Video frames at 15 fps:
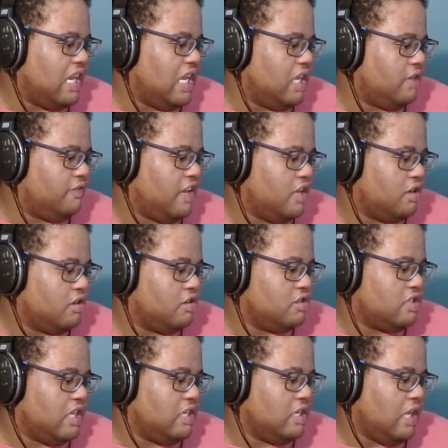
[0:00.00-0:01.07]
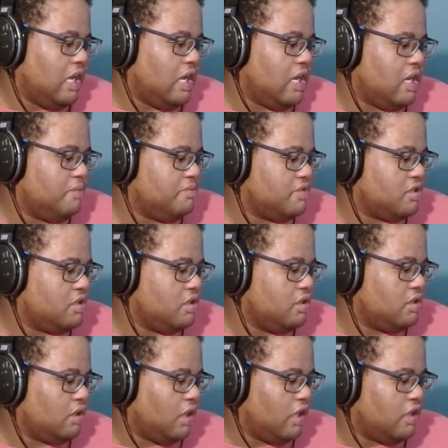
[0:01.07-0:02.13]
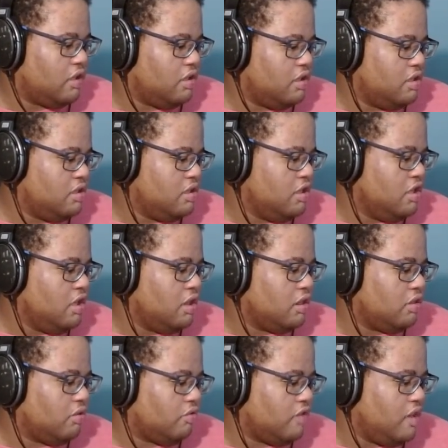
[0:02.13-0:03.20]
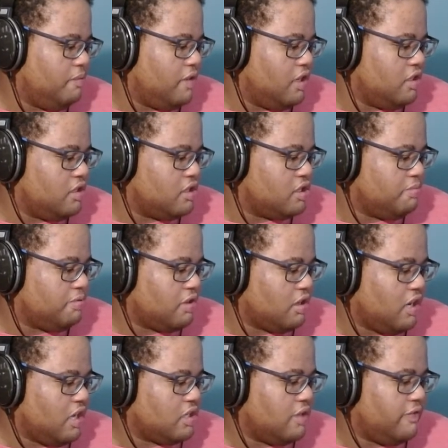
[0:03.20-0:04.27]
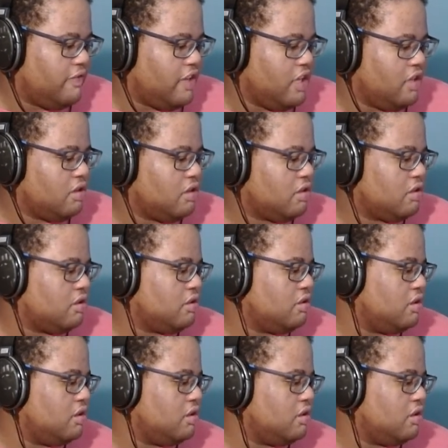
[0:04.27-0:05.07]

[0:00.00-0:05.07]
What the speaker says: faders, 8 knobs, like 3 buttons per actually fader,